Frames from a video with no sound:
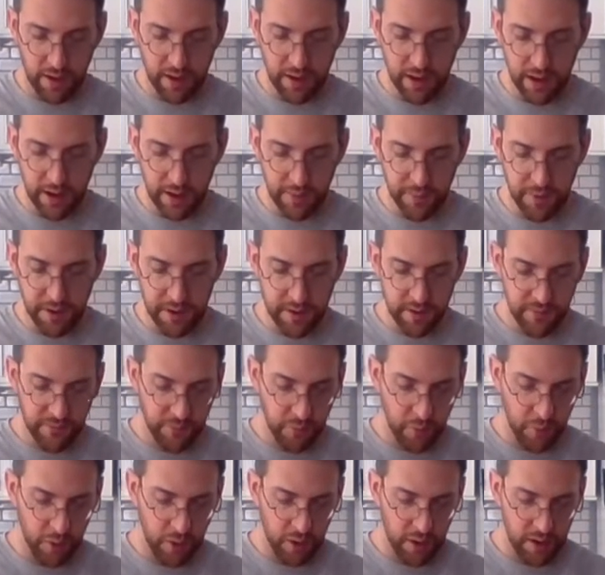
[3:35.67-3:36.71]
Cut up into
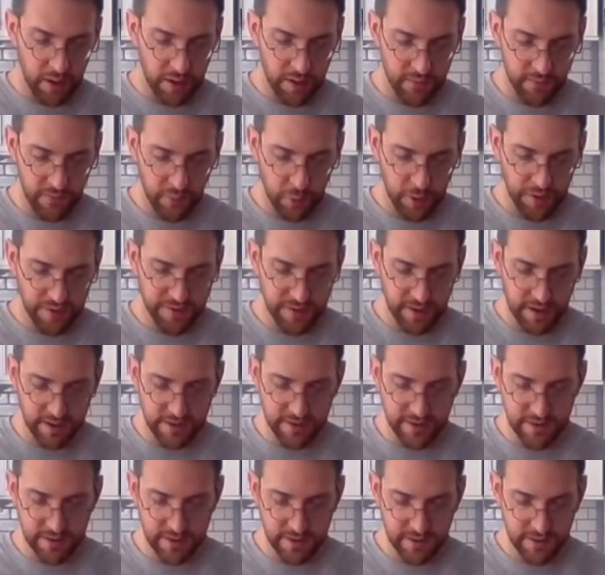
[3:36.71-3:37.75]
four
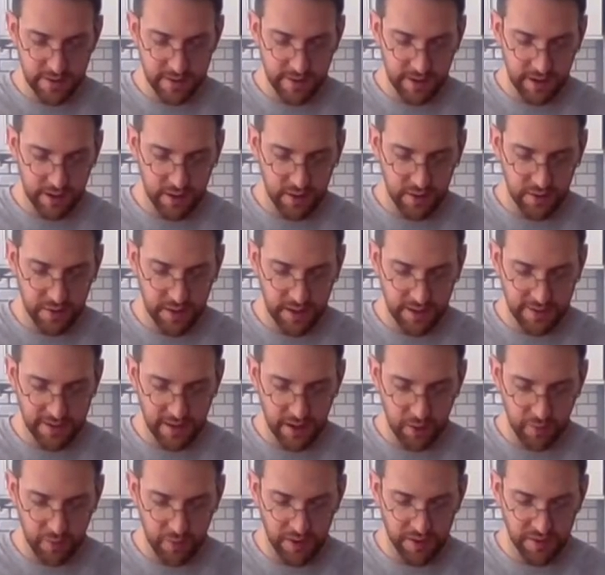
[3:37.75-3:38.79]
slices, because I knew that's
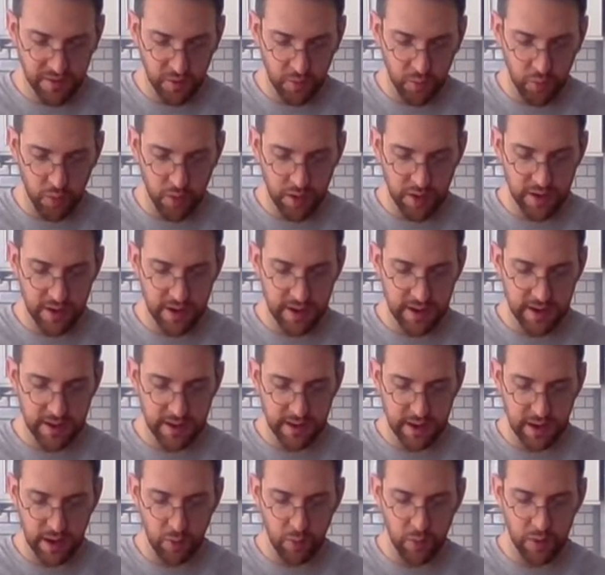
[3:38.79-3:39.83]
how much
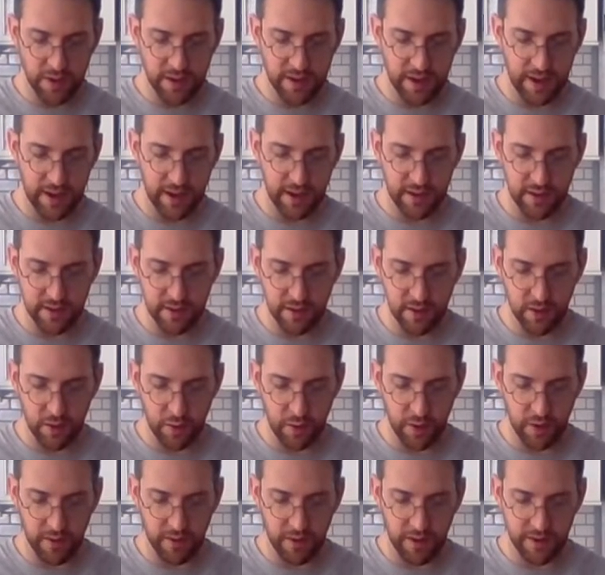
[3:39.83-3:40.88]
it would take to
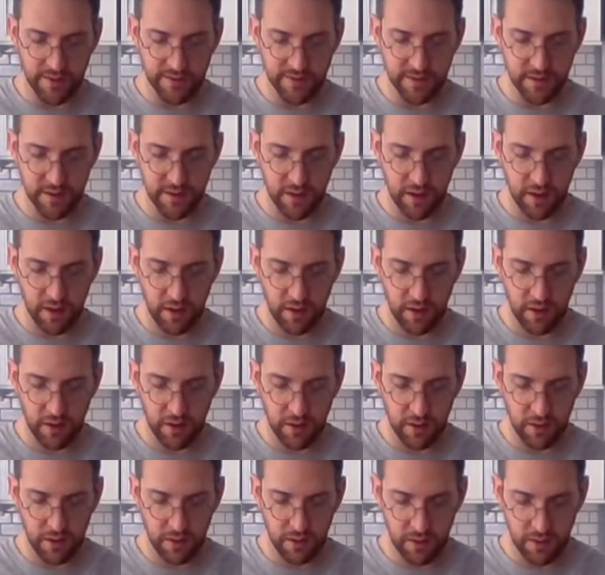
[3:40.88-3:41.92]
go across
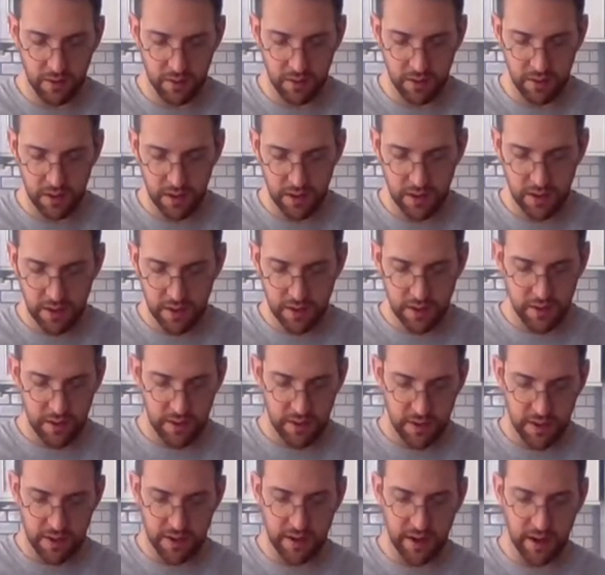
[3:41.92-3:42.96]
all
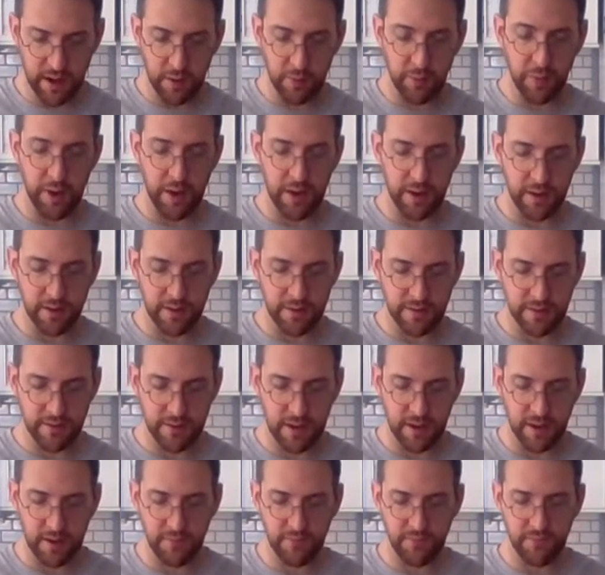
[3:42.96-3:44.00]
the entire bread.
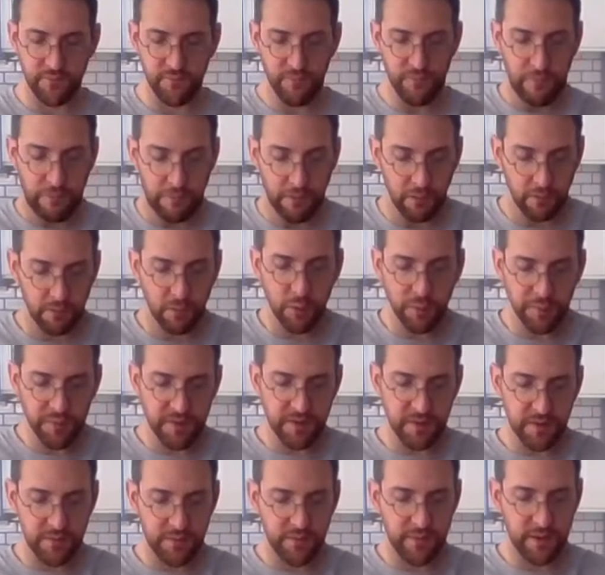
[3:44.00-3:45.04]
See?
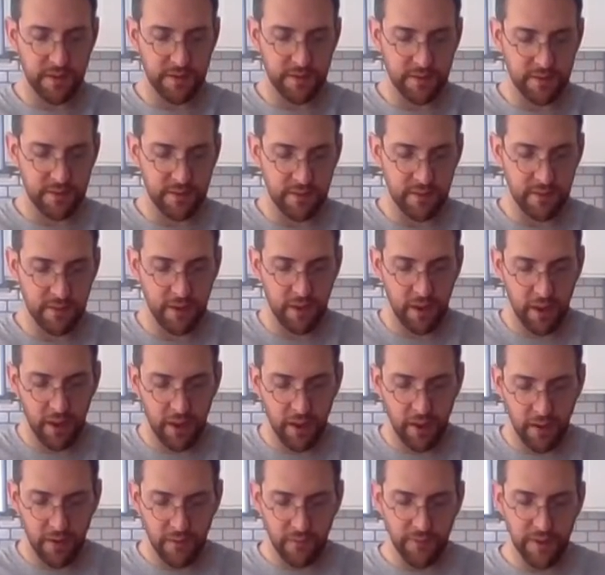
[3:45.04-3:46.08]
Whoops.
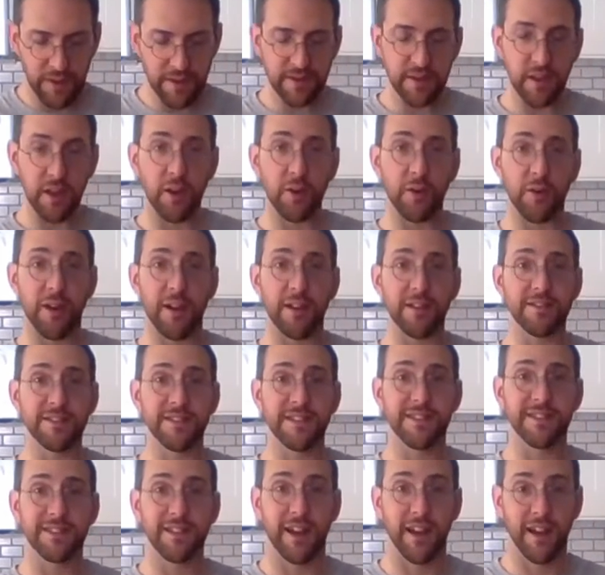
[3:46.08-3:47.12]
Fits across
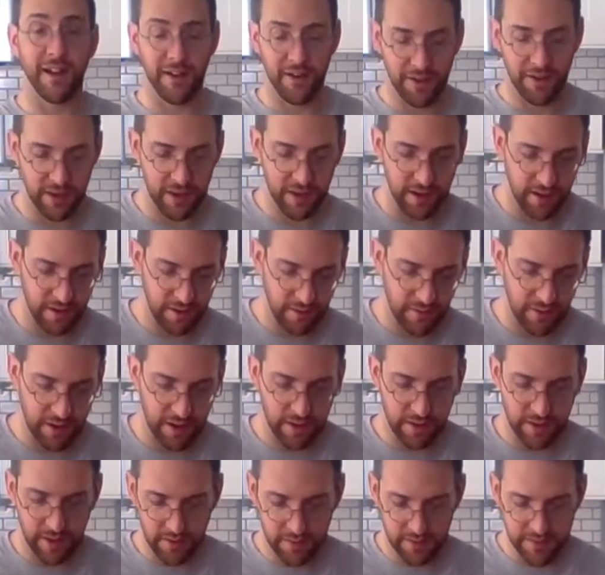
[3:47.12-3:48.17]
the entire thing.
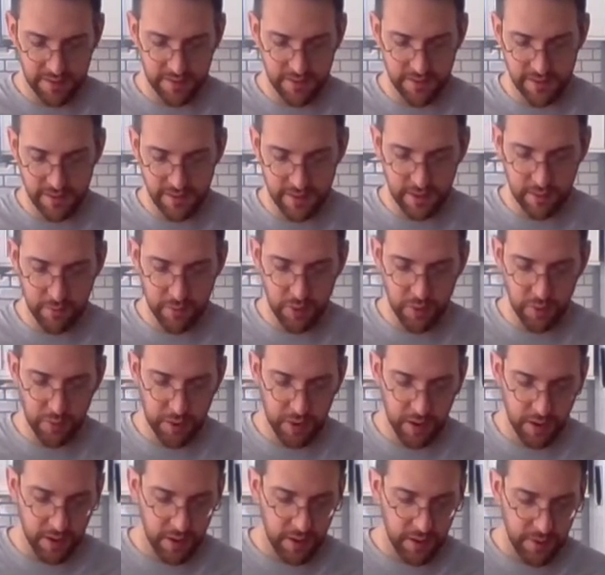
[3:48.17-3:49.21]
Wow, that was a silly
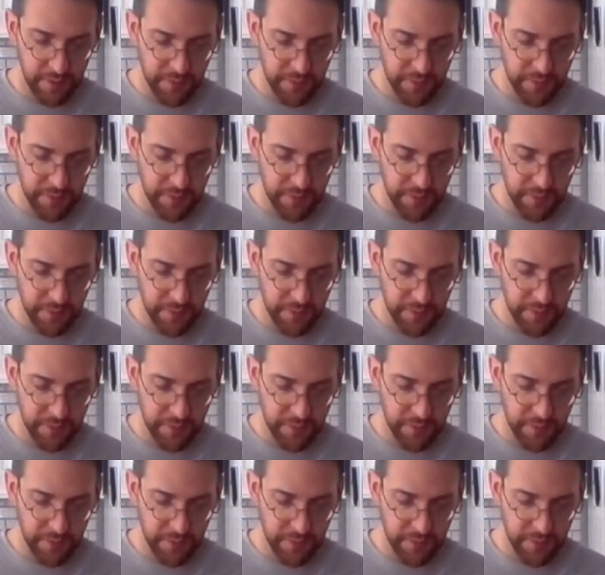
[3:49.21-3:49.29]
blooper.